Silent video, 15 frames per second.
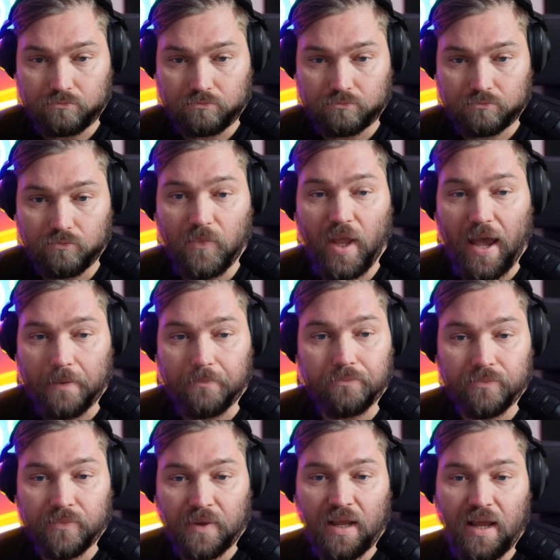Yeah,
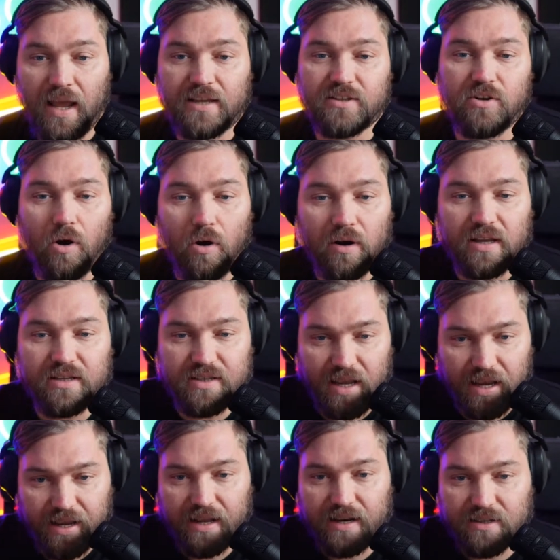as long as
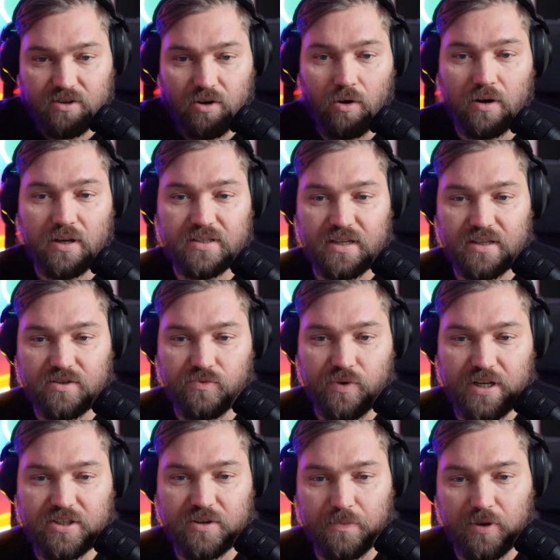it's
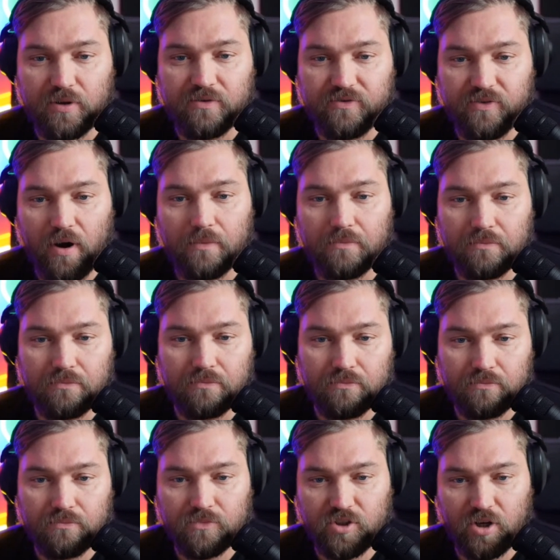reachable from
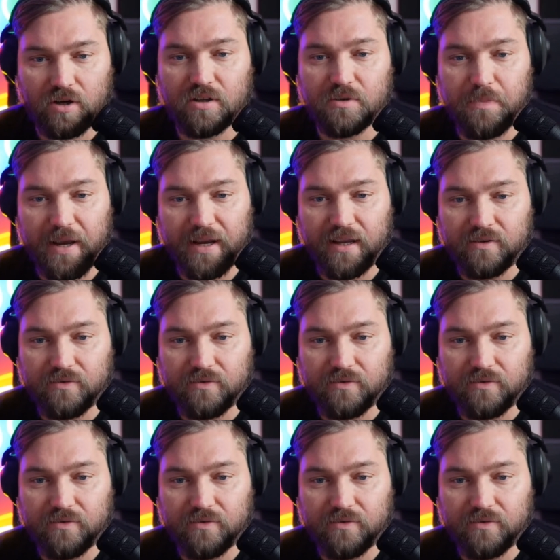Toddle's backend, right?